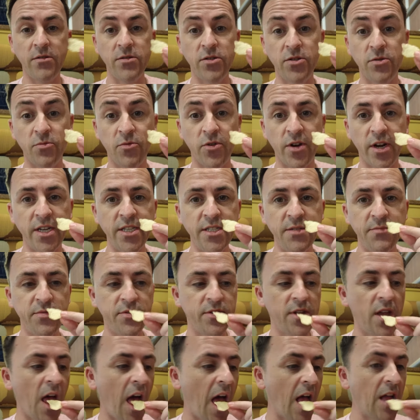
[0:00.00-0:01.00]
some
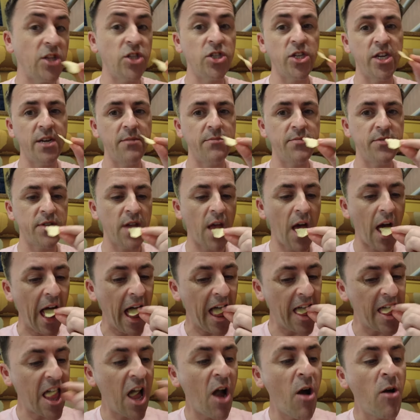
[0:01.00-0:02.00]
crisps, chips.
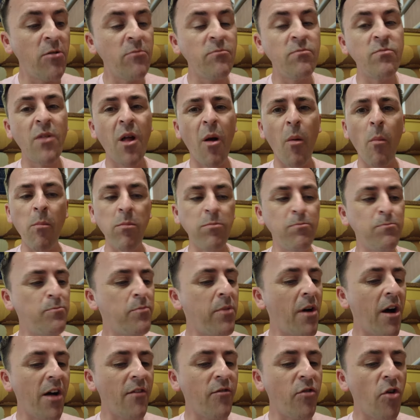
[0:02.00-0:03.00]

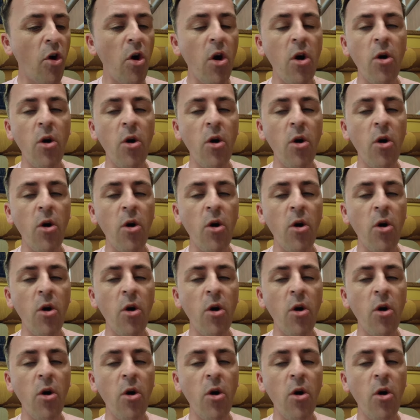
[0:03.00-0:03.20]
But I thought,